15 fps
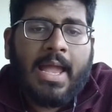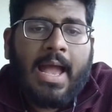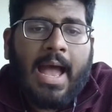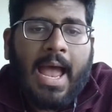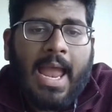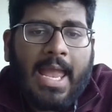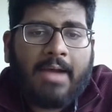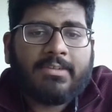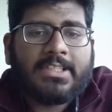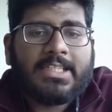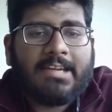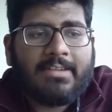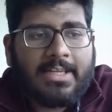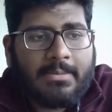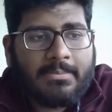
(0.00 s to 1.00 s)
I have
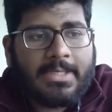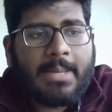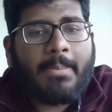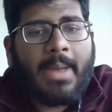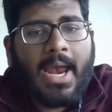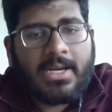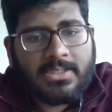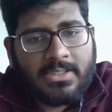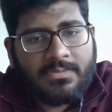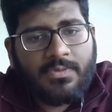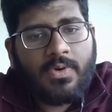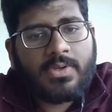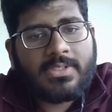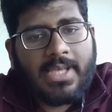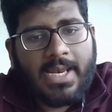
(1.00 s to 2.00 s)
developed a passion for
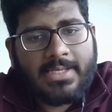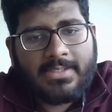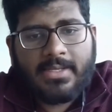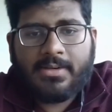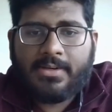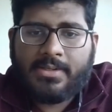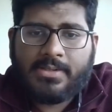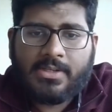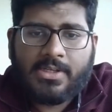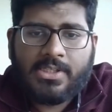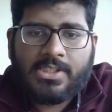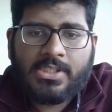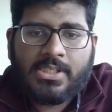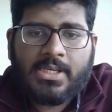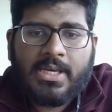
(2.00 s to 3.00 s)
science and research,
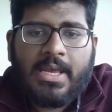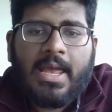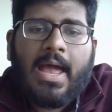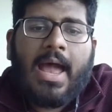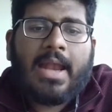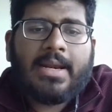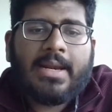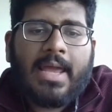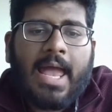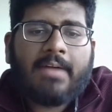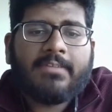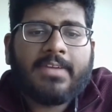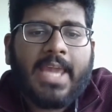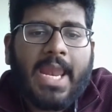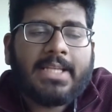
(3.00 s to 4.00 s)
and I have
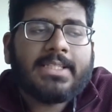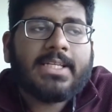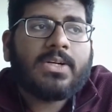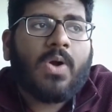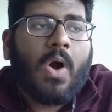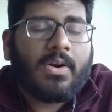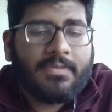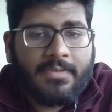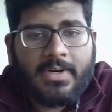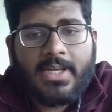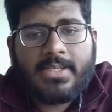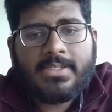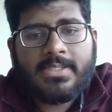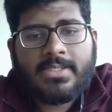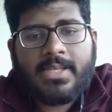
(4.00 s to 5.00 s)
gained the
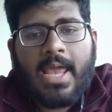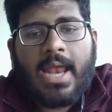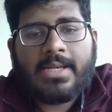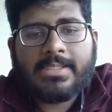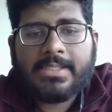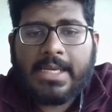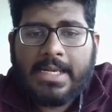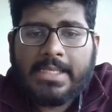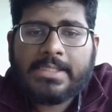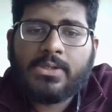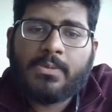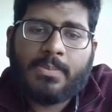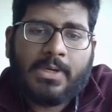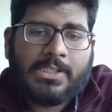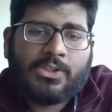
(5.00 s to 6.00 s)
confidence and skills to
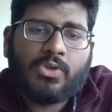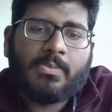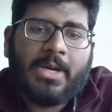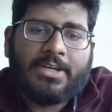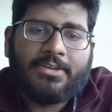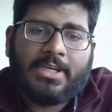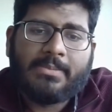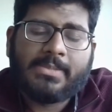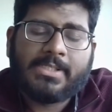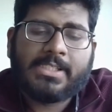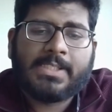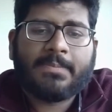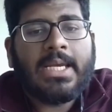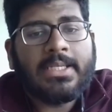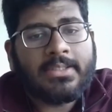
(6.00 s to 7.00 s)
pursue my dreams.
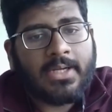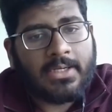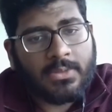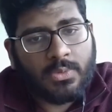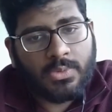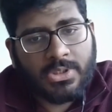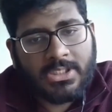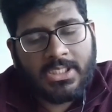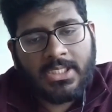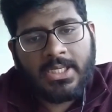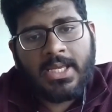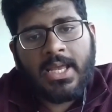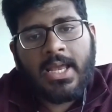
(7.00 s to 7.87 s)
In conclusion,